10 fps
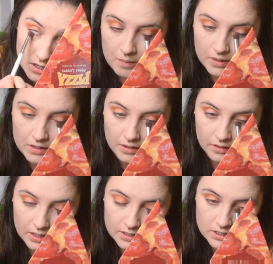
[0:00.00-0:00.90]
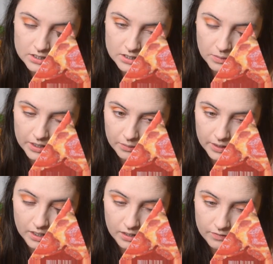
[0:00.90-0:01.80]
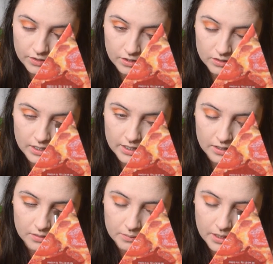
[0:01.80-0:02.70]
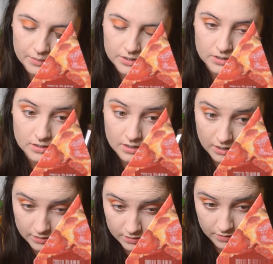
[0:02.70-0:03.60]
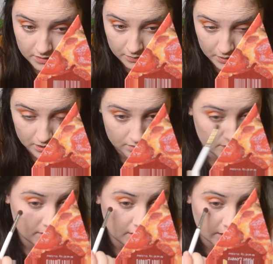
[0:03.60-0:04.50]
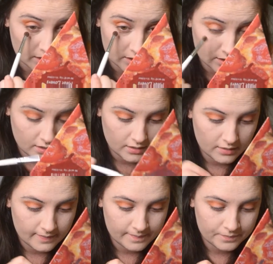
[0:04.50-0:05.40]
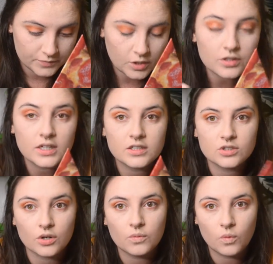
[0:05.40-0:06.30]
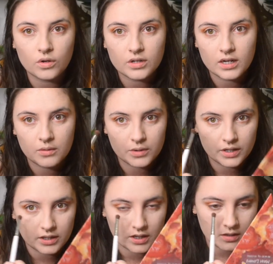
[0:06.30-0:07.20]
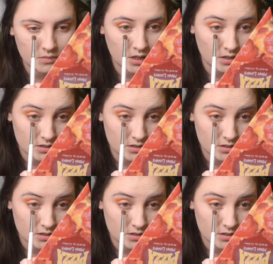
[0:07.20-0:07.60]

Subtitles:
But no, it's just the way that we are. If you don't like it, maybe just kind of don't come here. Like, Not that I don't want anybody to come here,